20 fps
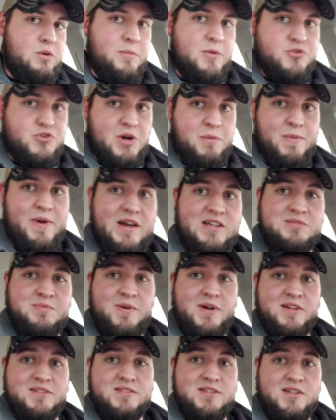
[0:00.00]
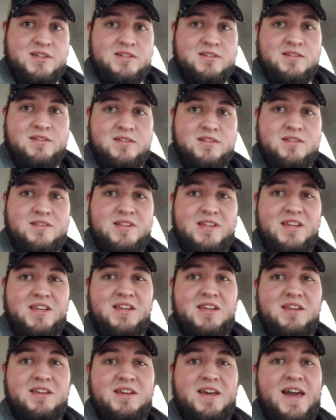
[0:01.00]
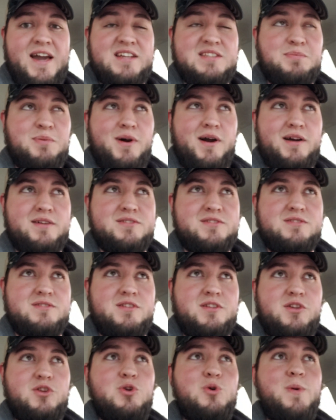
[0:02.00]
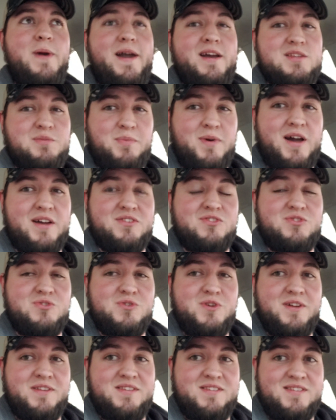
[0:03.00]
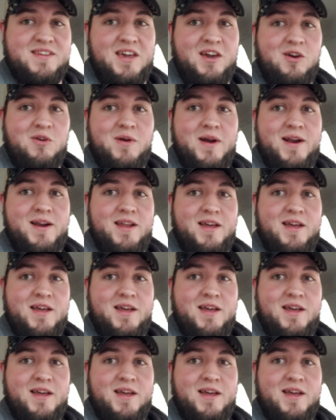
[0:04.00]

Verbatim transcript: I'm gonna trade my Xbox in. The Xbox, the new Xboxes are on sale right